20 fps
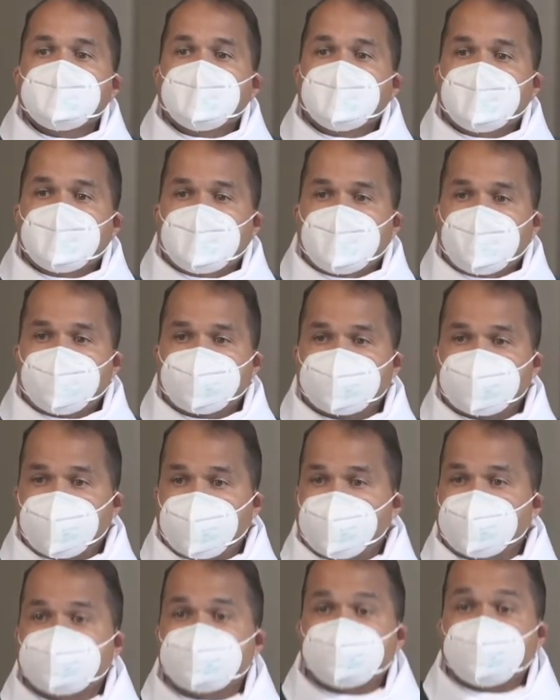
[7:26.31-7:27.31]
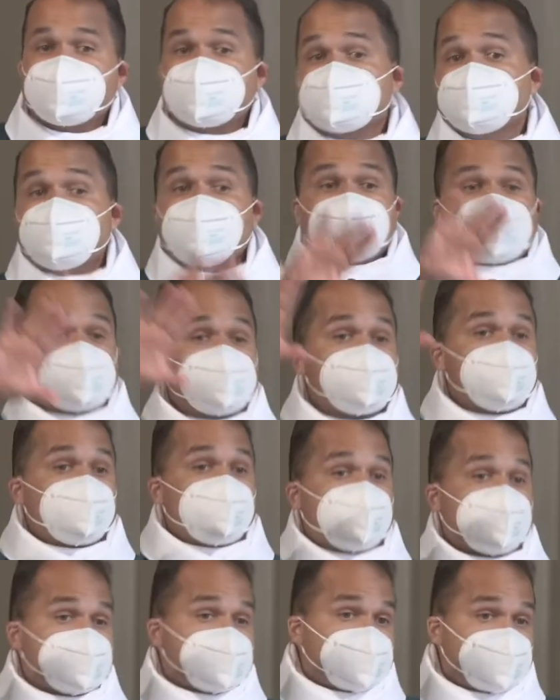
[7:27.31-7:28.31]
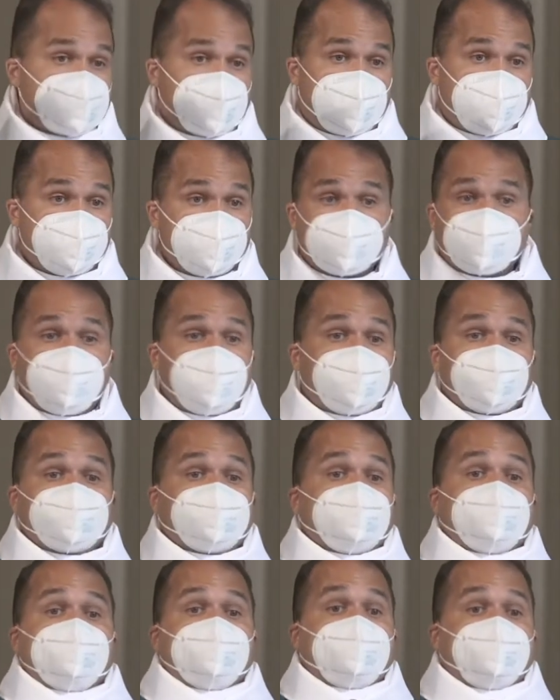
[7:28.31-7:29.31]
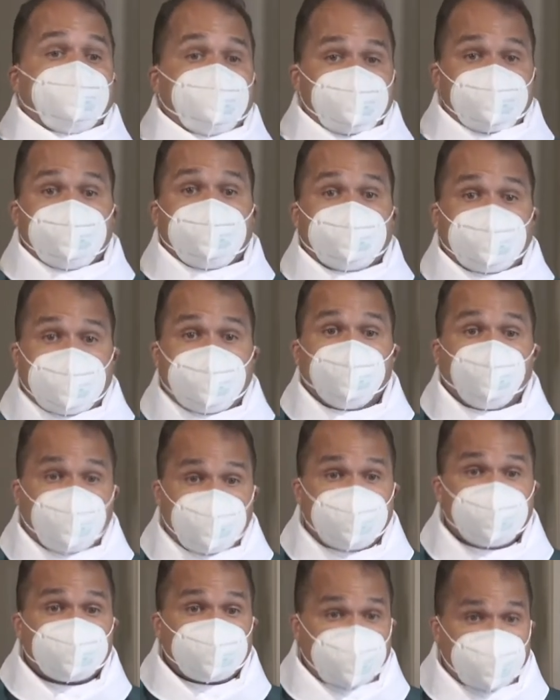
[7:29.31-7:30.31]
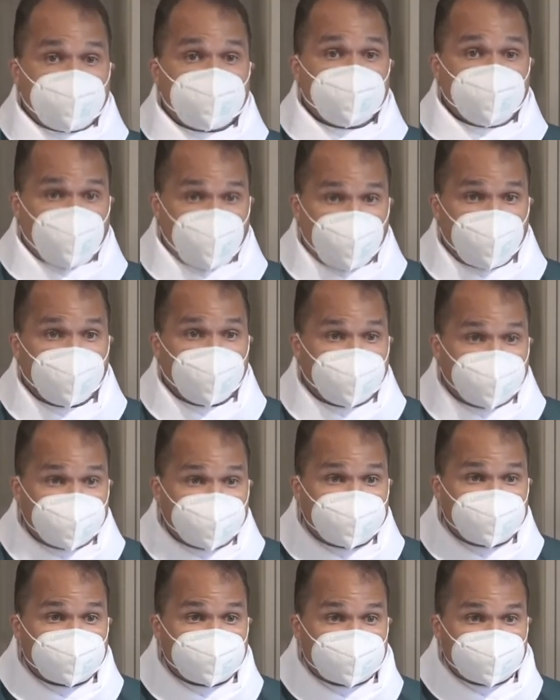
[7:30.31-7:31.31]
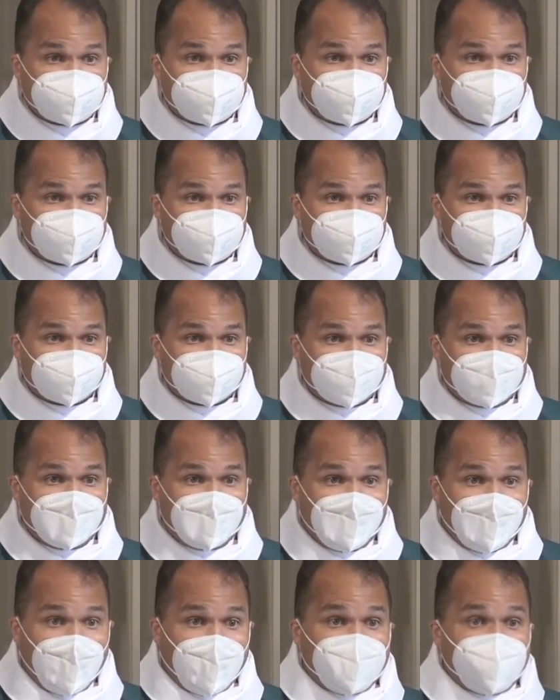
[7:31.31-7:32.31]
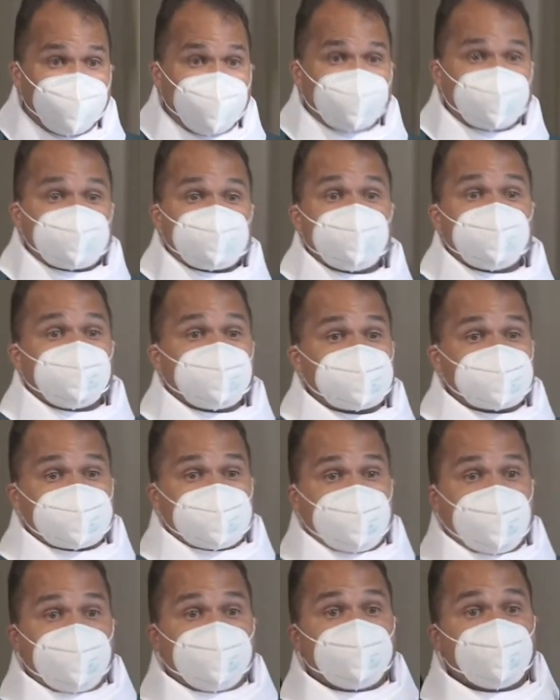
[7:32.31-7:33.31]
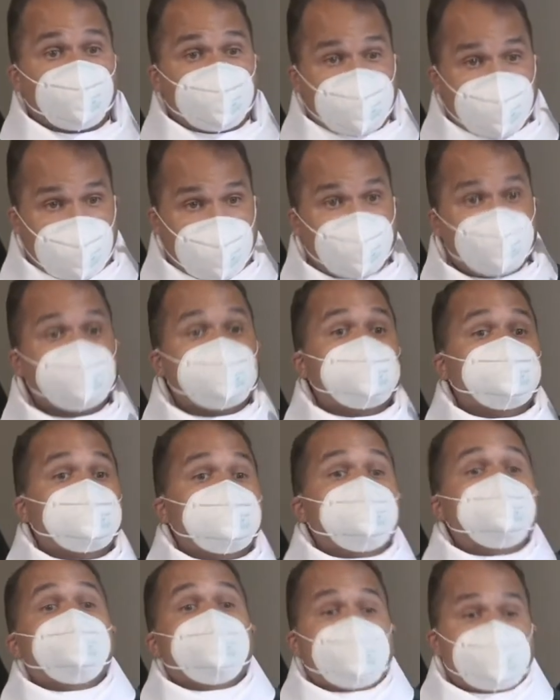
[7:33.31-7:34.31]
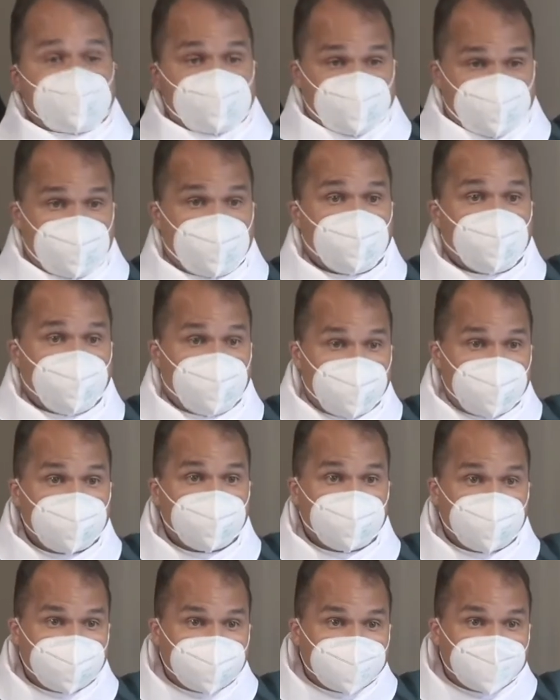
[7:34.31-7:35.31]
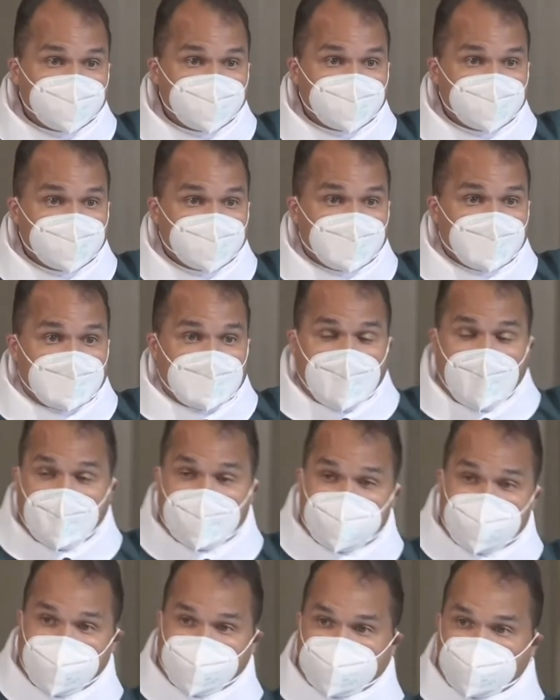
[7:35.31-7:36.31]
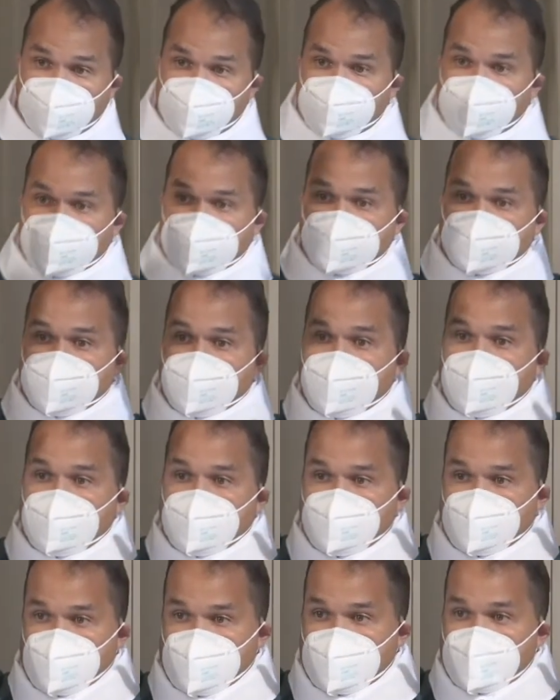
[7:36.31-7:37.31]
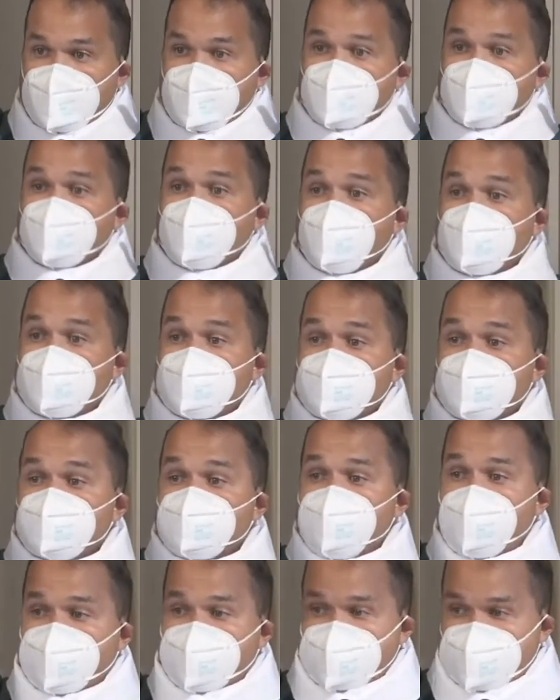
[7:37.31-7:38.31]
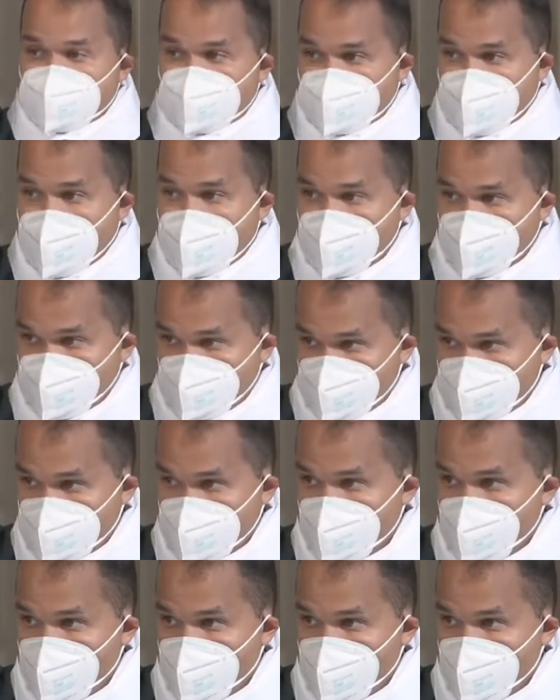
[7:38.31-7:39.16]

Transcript: As God says, next year, this time, you're not going to have that ailment anymore. And next year, this time, you're going to have an even better job. And next year, this time, you're going to be reconciled with